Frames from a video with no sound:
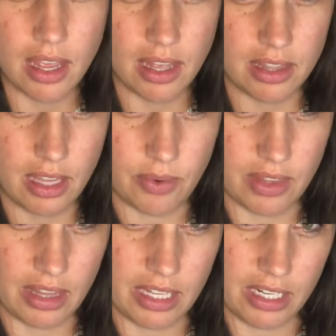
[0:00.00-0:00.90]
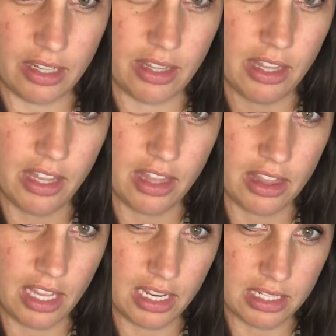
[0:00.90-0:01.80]
they were the little
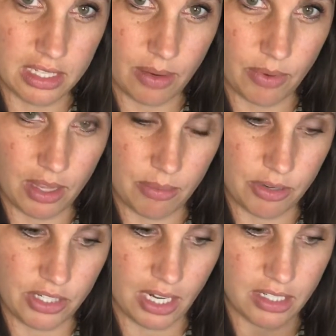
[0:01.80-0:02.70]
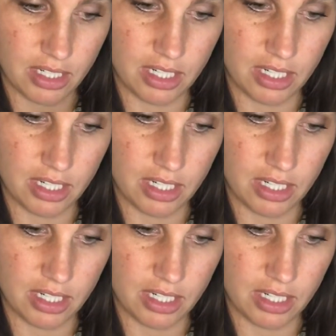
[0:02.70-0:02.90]
things that were on the projector